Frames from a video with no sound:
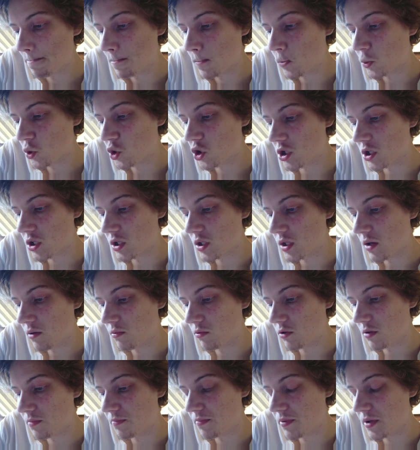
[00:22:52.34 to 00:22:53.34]
so that
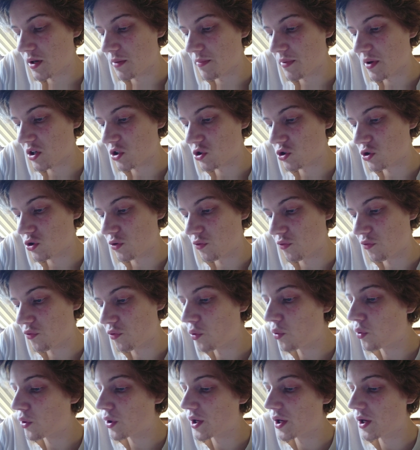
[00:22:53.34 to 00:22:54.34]
would have been about
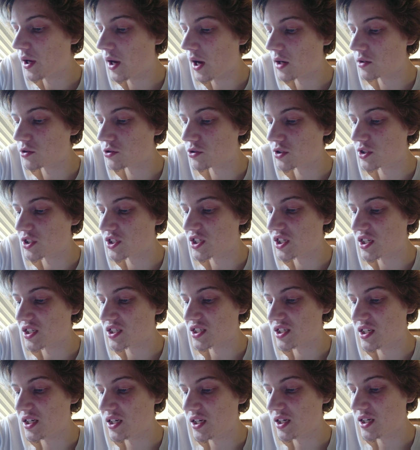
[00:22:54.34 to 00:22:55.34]
$240,
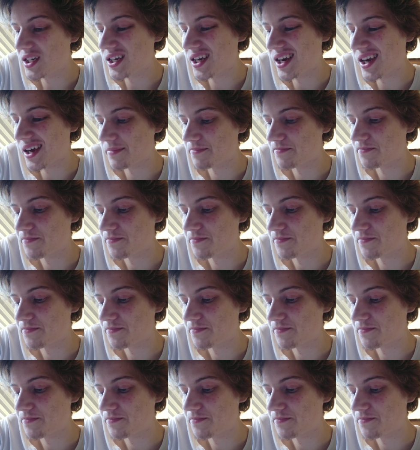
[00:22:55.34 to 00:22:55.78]
$160. Yeah,